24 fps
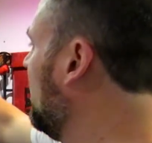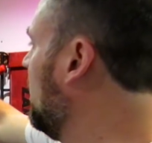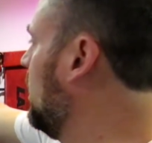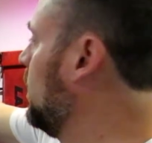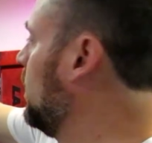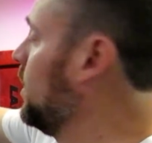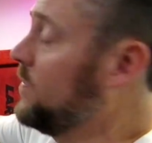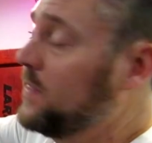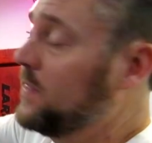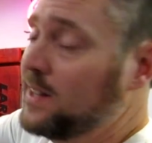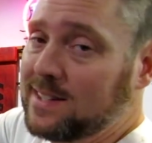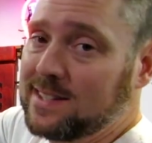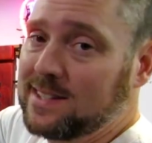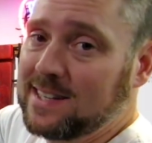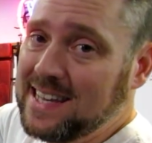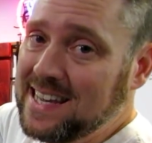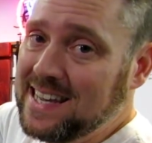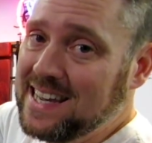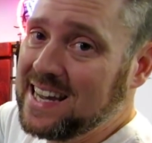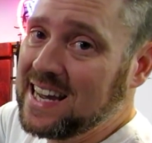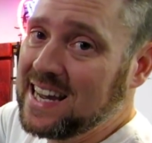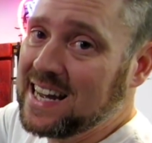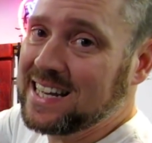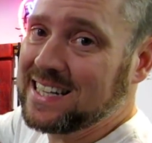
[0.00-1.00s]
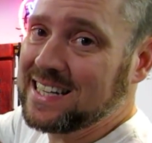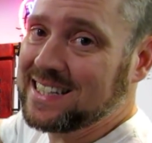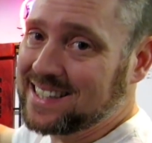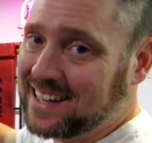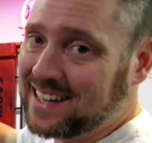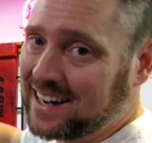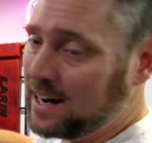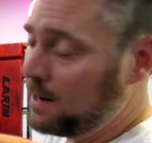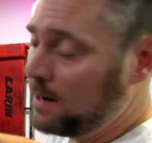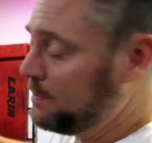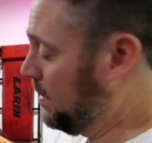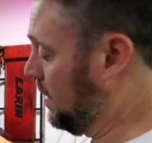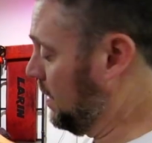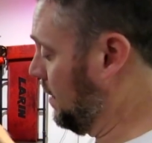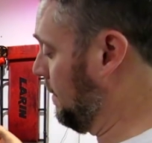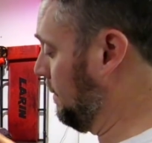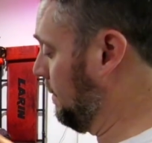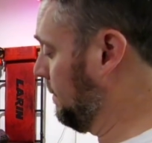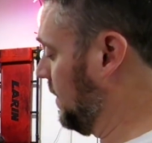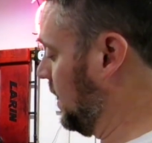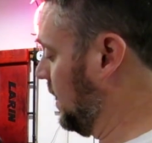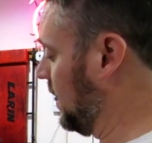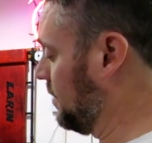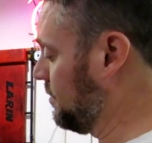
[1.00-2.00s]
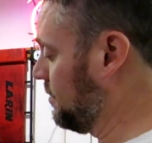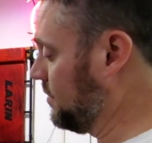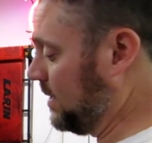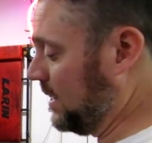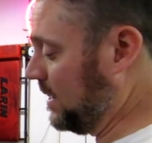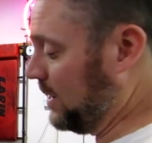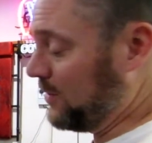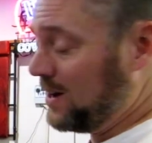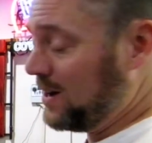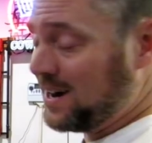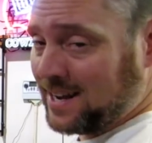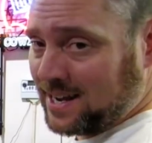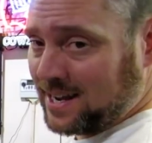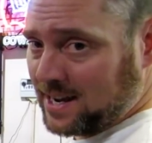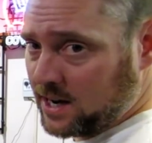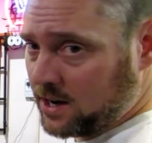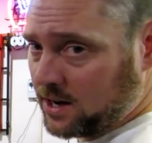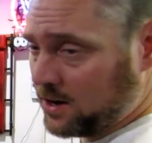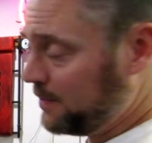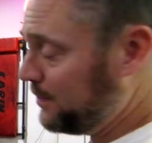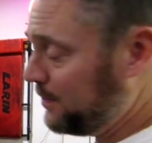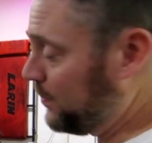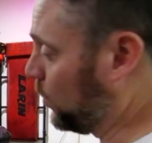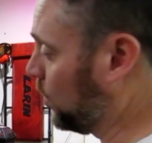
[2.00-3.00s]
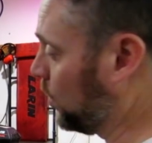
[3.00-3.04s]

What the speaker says: on the T-top bottom right here.